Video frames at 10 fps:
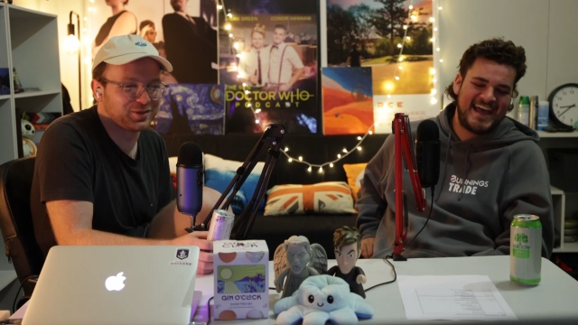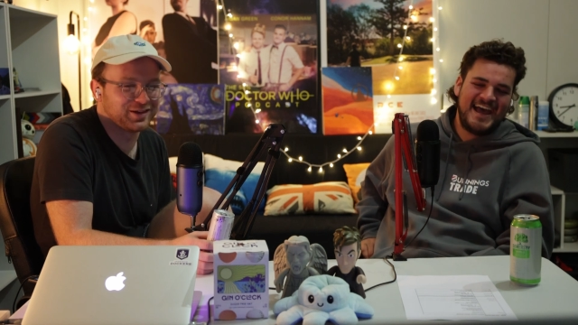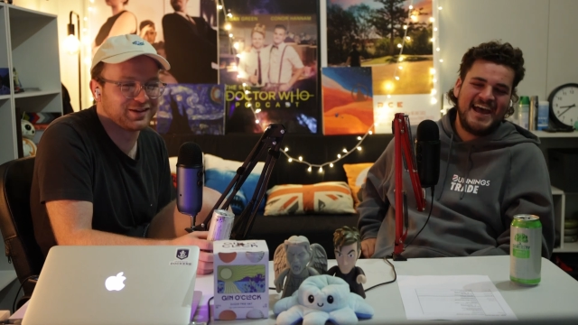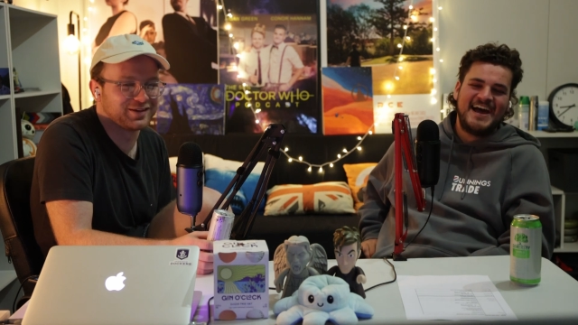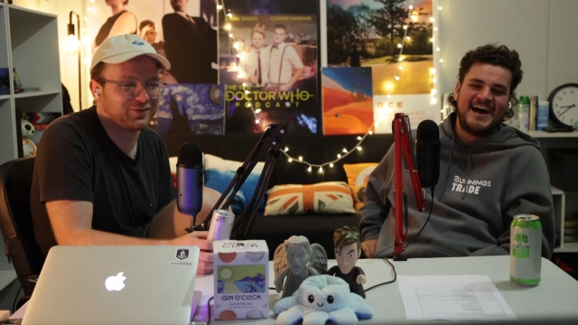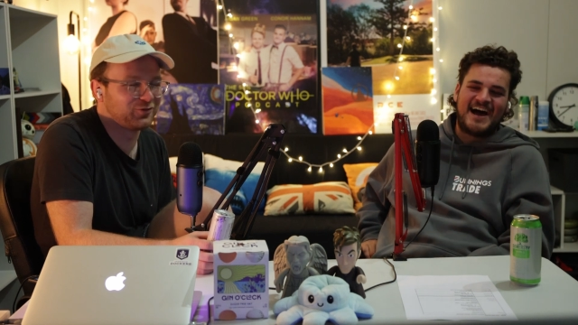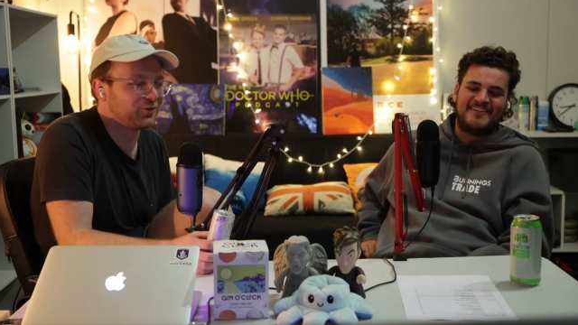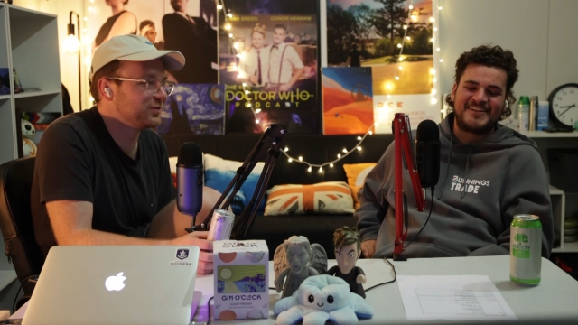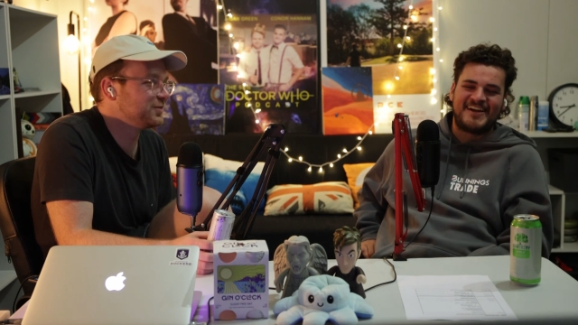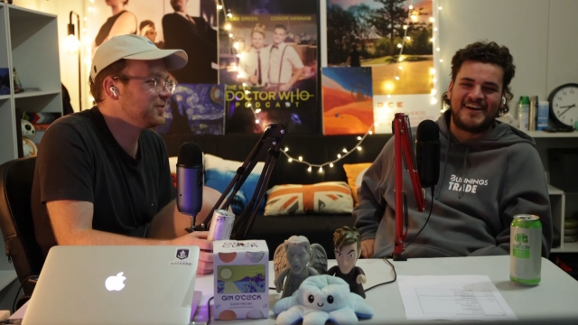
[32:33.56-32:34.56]
Speaker 1: long thinking. I
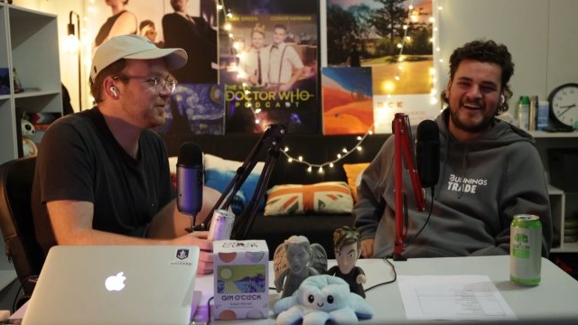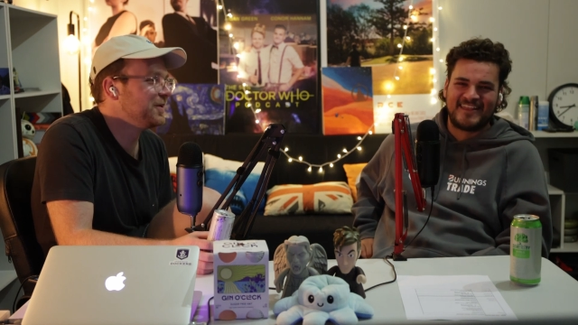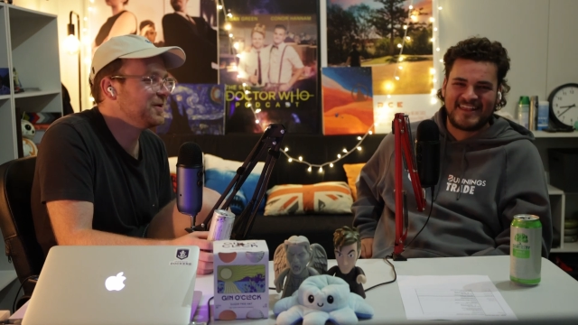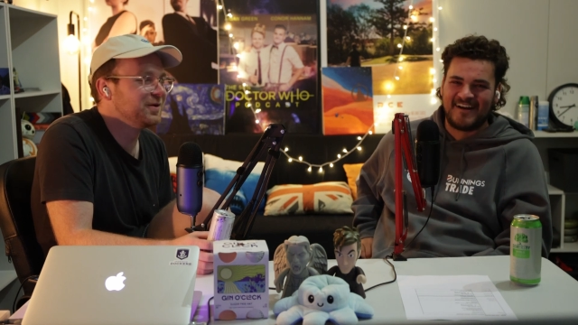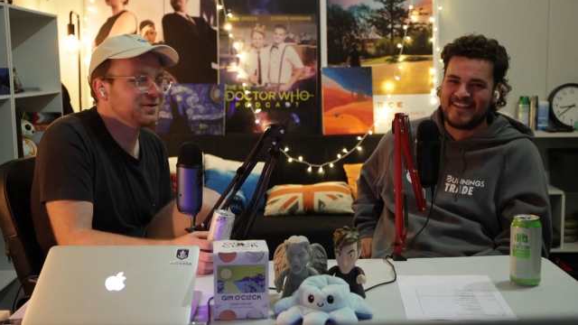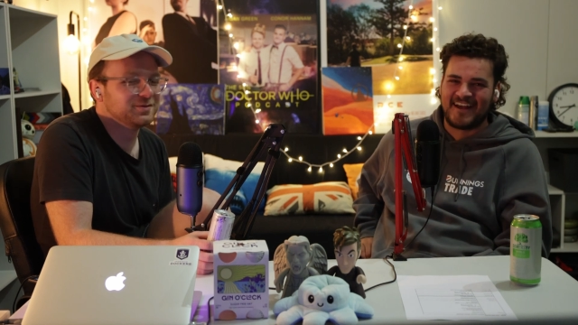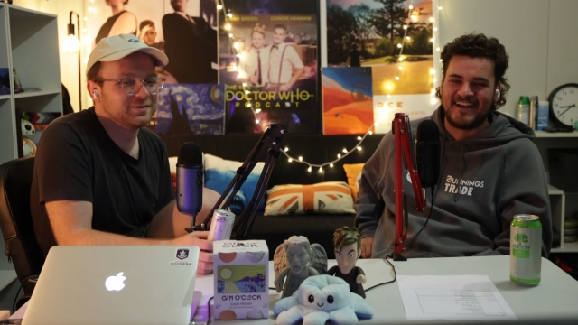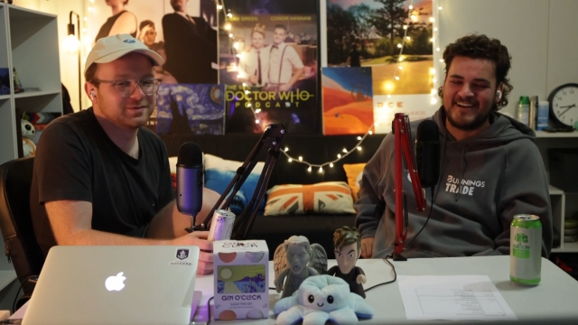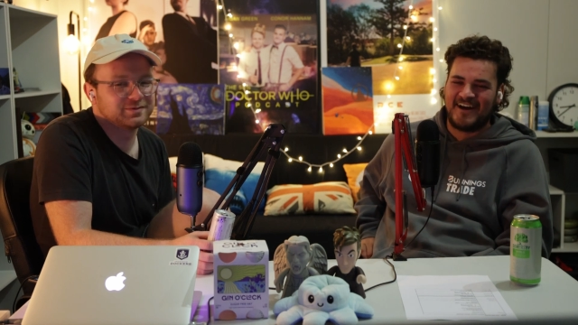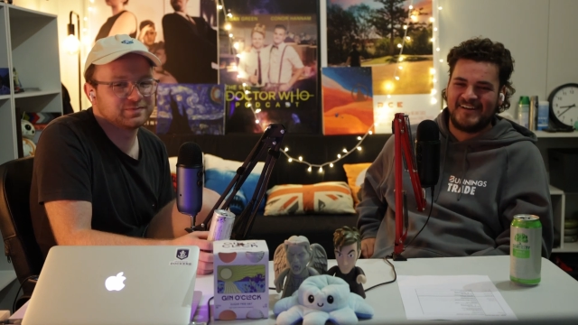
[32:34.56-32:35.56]
was going to answer. I was
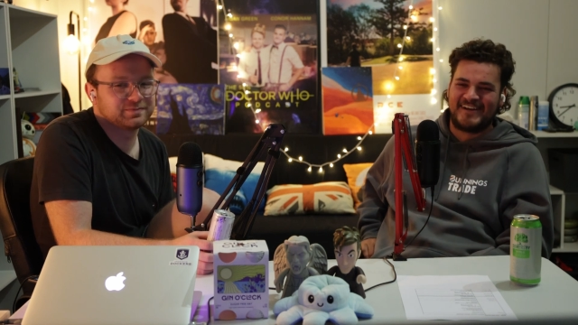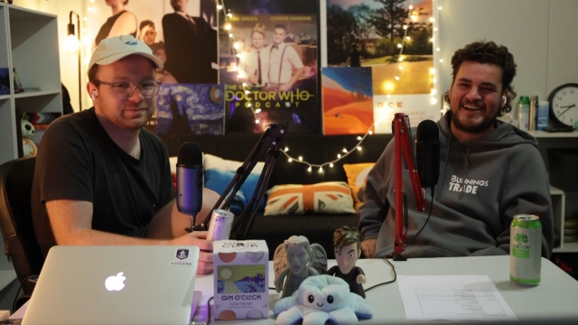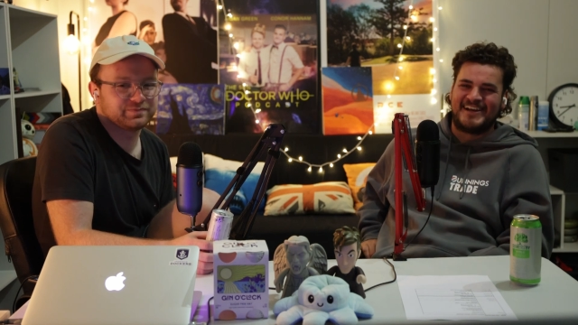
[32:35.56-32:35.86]
like, no.